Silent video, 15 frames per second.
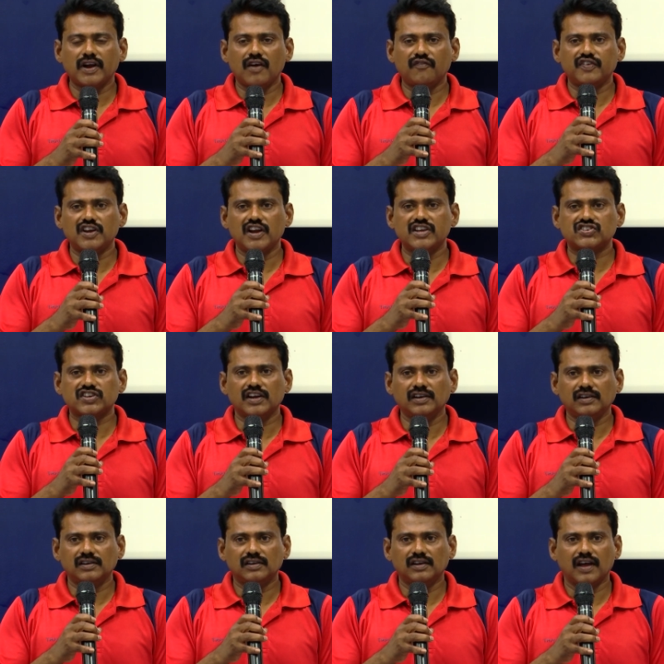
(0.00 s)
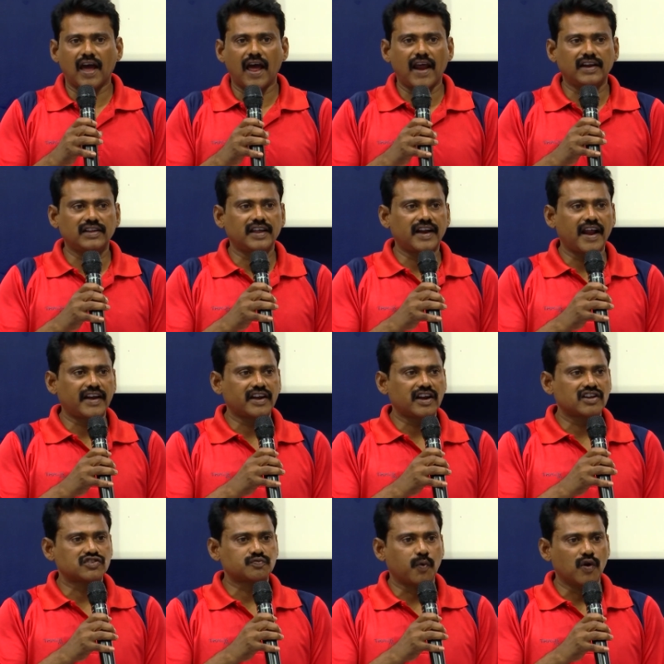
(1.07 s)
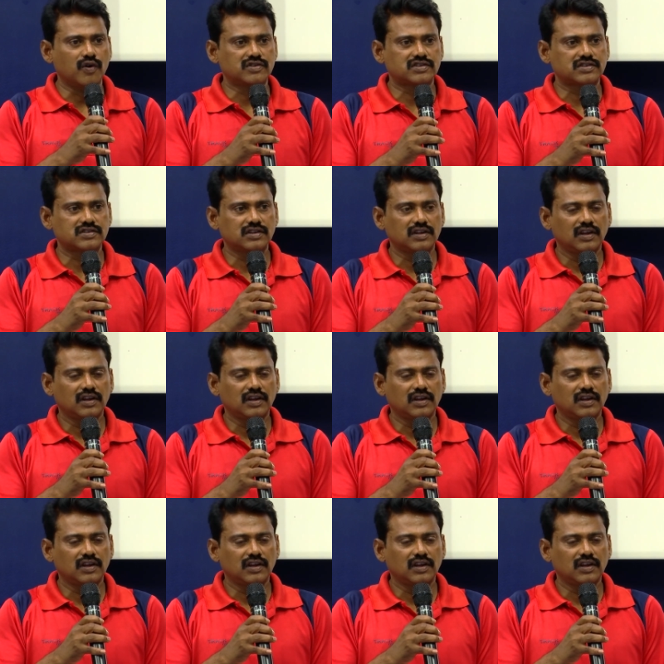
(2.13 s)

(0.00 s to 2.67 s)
of Education and the Director of Sports,